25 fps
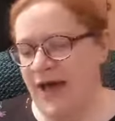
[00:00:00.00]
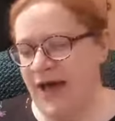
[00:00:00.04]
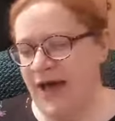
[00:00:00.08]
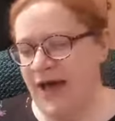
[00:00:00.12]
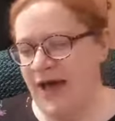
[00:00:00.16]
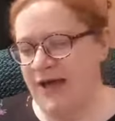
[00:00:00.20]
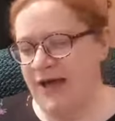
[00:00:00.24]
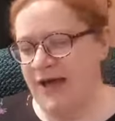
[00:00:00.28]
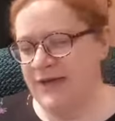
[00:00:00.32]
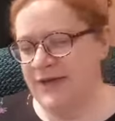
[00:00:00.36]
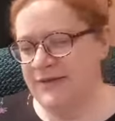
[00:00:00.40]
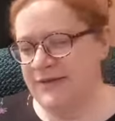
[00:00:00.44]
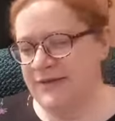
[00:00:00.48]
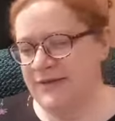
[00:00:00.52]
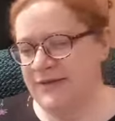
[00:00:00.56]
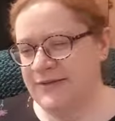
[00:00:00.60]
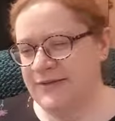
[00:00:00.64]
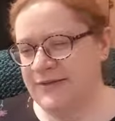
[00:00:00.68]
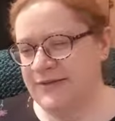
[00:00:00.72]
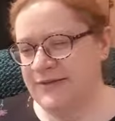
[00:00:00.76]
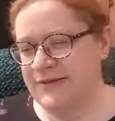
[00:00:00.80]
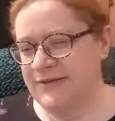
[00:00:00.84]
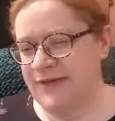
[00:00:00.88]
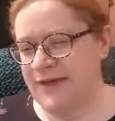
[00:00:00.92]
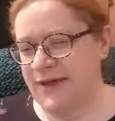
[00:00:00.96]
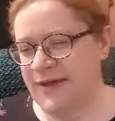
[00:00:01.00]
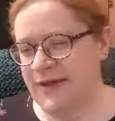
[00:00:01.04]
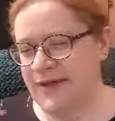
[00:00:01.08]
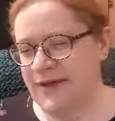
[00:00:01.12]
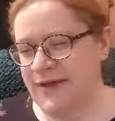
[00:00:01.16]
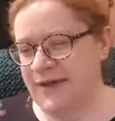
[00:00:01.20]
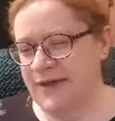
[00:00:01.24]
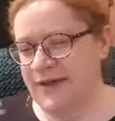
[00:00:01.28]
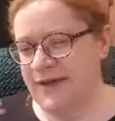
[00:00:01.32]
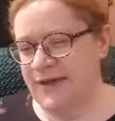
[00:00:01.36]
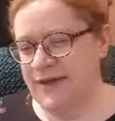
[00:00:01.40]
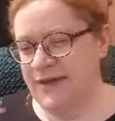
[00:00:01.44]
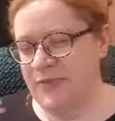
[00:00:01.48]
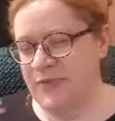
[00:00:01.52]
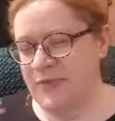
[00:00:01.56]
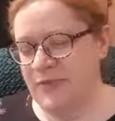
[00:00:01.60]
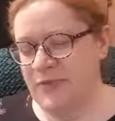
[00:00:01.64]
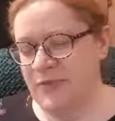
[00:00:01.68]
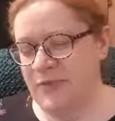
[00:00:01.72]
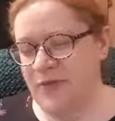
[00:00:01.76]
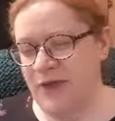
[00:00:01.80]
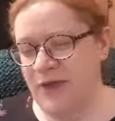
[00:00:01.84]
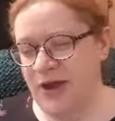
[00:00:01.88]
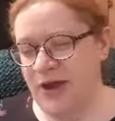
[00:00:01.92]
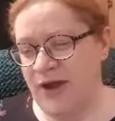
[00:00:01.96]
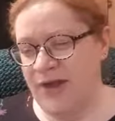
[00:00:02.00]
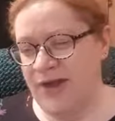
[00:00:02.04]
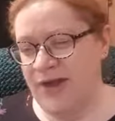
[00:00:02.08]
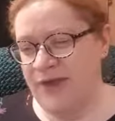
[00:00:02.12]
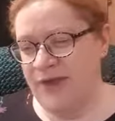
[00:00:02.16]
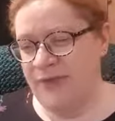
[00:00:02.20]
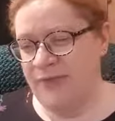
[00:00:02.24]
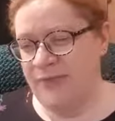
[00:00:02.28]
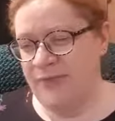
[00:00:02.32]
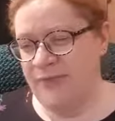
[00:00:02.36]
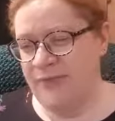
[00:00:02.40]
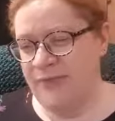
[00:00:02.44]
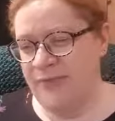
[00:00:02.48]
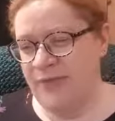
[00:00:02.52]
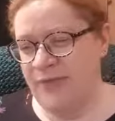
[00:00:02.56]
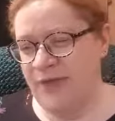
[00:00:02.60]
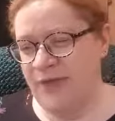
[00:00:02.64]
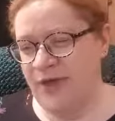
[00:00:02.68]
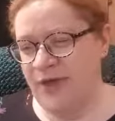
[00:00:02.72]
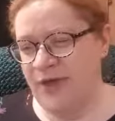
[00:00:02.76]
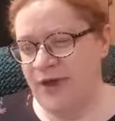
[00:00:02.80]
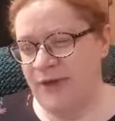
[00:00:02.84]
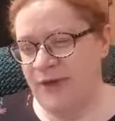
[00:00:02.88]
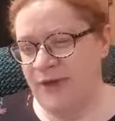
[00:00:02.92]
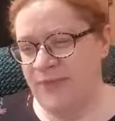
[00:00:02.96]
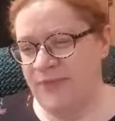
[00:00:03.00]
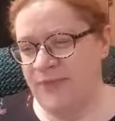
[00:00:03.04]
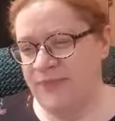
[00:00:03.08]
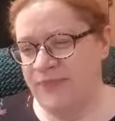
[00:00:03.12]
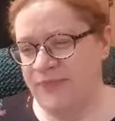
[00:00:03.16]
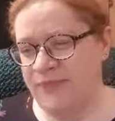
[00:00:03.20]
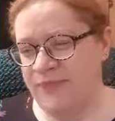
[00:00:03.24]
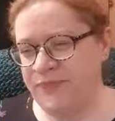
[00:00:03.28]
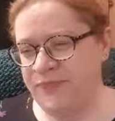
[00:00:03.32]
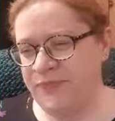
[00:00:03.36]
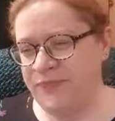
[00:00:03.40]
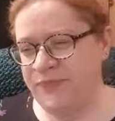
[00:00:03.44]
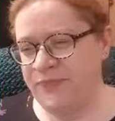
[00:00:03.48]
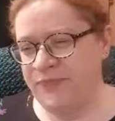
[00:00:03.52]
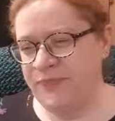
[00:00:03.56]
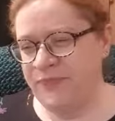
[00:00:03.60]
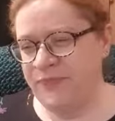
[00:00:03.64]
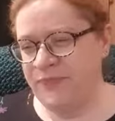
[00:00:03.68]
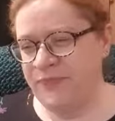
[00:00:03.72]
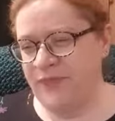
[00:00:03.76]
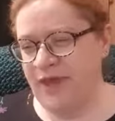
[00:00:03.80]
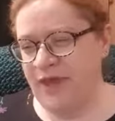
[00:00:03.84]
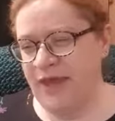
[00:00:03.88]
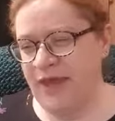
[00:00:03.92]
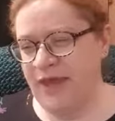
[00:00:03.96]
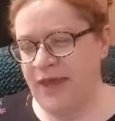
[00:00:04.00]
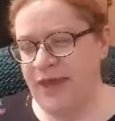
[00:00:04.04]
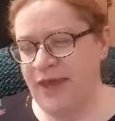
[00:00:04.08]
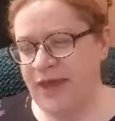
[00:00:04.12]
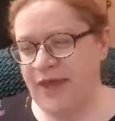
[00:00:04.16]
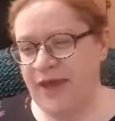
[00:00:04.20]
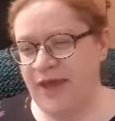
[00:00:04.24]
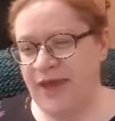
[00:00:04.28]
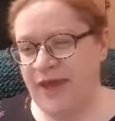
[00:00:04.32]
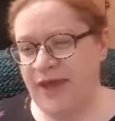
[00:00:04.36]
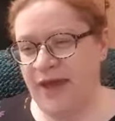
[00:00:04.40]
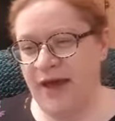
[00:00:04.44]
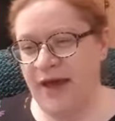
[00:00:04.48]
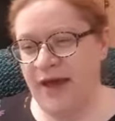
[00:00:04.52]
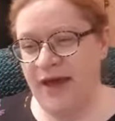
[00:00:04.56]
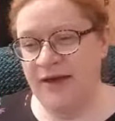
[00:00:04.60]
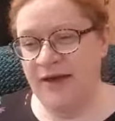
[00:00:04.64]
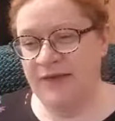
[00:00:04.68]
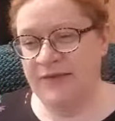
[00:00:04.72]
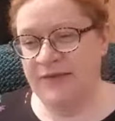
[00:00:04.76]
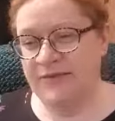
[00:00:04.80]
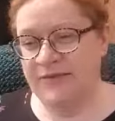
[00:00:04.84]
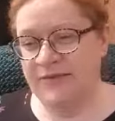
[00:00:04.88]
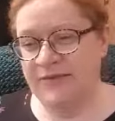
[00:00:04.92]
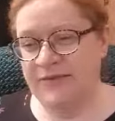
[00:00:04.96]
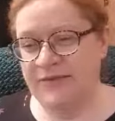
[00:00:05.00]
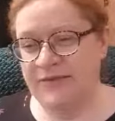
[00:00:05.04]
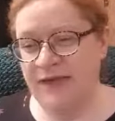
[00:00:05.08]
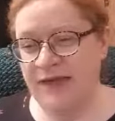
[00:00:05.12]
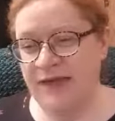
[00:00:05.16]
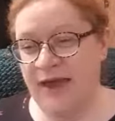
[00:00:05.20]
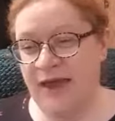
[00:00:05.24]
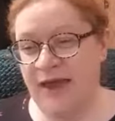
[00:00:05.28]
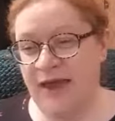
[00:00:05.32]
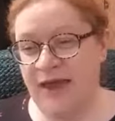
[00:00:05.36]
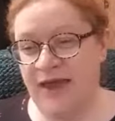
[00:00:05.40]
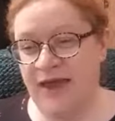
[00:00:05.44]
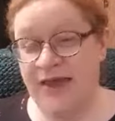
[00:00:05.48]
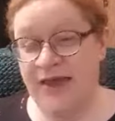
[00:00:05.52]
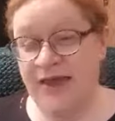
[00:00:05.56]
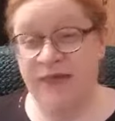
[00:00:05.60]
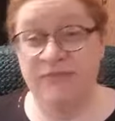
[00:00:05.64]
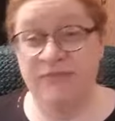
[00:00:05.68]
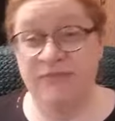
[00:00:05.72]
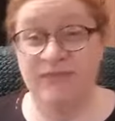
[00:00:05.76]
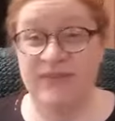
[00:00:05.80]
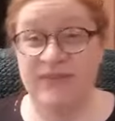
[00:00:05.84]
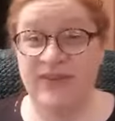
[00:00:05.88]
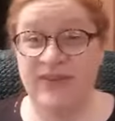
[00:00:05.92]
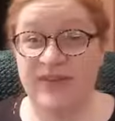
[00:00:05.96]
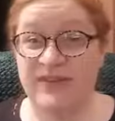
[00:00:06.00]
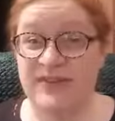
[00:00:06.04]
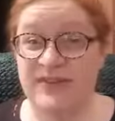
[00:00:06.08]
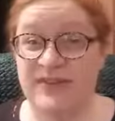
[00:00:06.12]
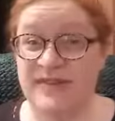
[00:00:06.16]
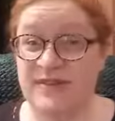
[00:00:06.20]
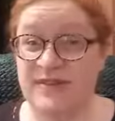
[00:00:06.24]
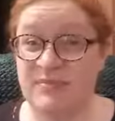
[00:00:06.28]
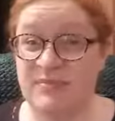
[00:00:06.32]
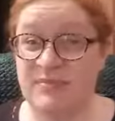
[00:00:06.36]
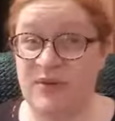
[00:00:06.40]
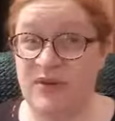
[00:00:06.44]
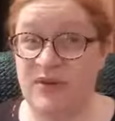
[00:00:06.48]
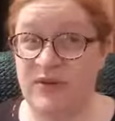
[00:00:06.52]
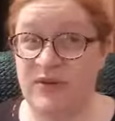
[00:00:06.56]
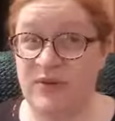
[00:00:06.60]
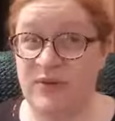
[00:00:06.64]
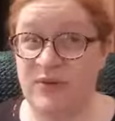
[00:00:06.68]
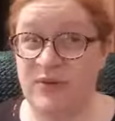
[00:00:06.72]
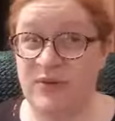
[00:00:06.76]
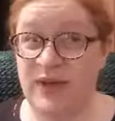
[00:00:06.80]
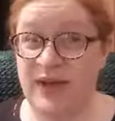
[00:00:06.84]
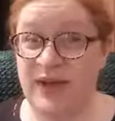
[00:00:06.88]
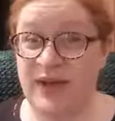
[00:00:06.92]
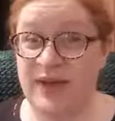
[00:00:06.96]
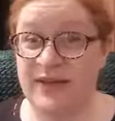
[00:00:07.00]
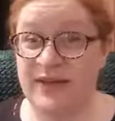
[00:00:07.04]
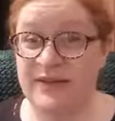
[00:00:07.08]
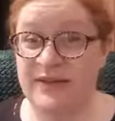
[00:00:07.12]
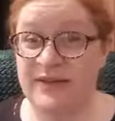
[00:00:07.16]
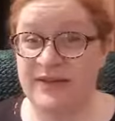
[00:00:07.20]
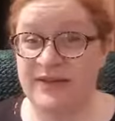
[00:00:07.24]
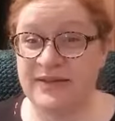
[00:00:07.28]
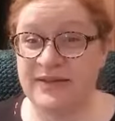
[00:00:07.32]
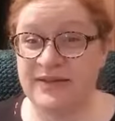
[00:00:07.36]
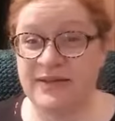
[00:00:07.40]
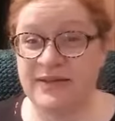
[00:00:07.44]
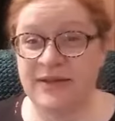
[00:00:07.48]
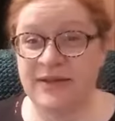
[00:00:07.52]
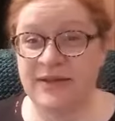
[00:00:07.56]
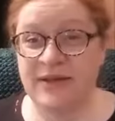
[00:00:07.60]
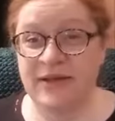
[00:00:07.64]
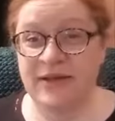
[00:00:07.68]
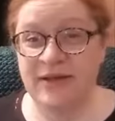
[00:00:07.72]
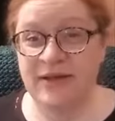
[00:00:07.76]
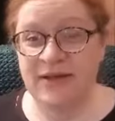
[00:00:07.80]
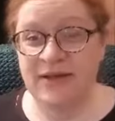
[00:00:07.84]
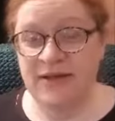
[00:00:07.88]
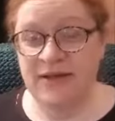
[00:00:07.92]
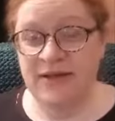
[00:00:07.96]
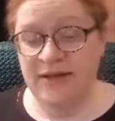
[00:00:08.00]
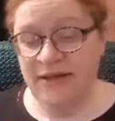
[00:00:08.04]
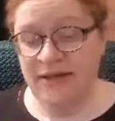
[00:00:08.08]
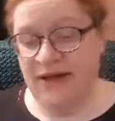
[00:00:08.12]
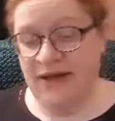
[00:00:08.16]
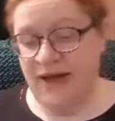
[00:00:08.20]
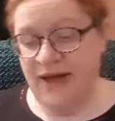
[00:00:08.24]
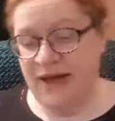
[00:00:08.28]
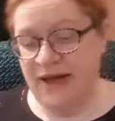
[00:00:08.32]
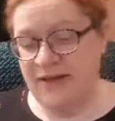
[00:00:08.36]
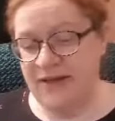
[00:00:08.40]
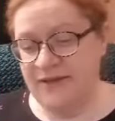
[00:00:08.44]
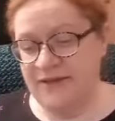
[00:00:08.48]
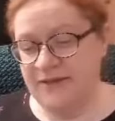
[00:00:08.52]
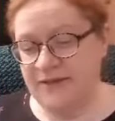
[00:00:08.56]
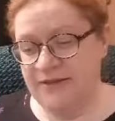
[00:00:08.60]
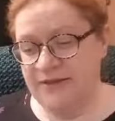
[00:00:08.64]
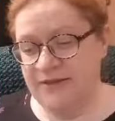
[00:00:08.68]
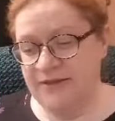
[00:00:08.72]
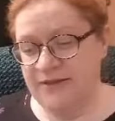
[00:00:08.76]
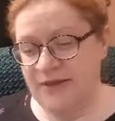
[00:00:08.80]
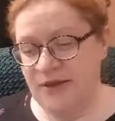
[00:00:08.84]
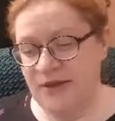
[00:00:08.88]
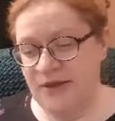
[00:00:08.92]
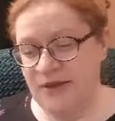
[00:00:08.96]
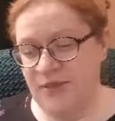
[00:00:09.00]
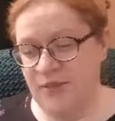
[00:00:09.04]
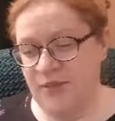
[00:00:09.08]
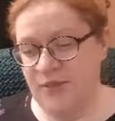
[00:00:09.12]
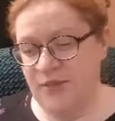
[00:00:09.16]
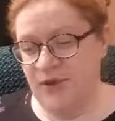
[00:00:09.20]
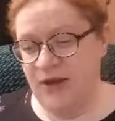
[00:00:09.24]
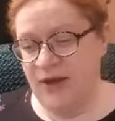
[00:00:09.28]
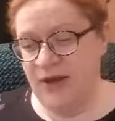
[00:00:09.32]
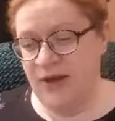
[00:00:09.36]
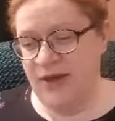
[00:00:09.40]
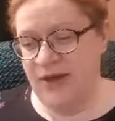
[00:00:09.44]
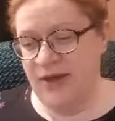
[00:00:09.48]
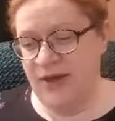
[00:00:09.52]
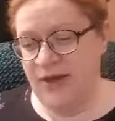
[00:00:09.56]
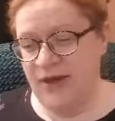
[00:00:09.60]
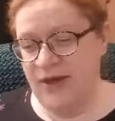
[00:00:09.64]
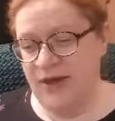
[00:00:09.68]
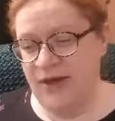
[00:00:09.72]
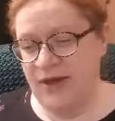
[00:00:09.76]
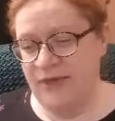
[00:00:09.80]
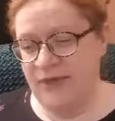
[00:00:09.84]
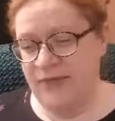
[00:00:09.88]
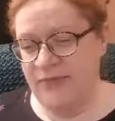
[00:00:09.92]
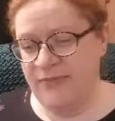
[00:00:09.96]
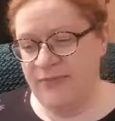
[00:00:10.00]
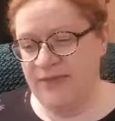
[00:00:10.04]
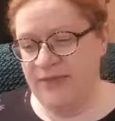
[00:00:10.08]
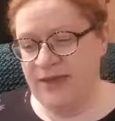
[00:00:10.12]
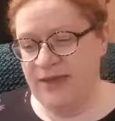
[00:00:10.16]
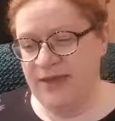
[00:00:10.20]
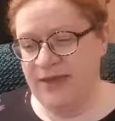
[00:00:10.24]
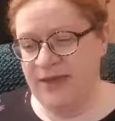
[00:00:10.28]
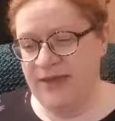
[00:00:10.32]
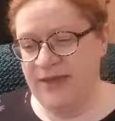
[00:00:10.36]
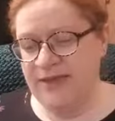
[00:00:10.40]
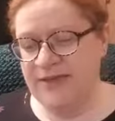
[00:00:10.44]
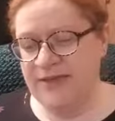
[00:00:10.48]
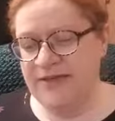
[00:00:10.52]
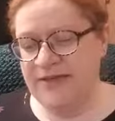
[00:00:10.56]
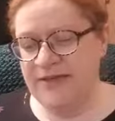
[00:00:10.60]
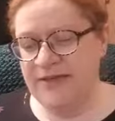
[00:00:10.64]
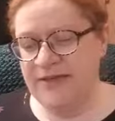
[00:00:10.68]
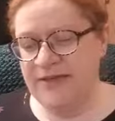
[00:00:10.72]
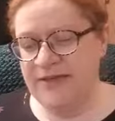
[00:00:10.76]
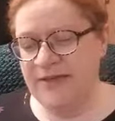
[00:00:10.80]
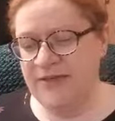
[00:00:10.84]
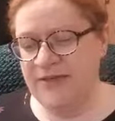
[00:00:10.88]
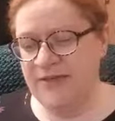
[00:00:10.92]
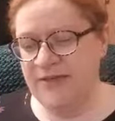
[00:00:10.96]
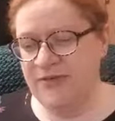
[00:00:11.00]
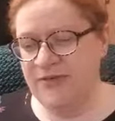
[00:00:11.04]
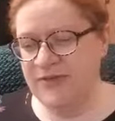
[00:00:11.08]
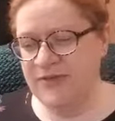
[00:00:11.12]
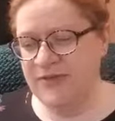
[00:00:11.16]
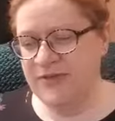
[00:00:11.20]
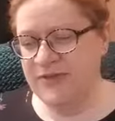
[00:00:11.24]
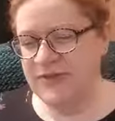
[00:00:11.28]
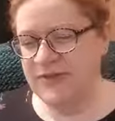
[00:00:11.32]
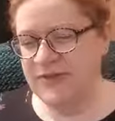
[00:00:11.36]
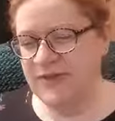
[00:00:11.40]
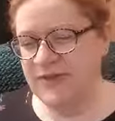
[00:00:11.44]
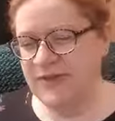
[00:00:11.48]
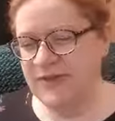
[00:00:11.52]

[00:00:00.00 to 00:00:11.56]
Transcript: And I pray that he has a fantastic birthday weekend. And I pray that he continues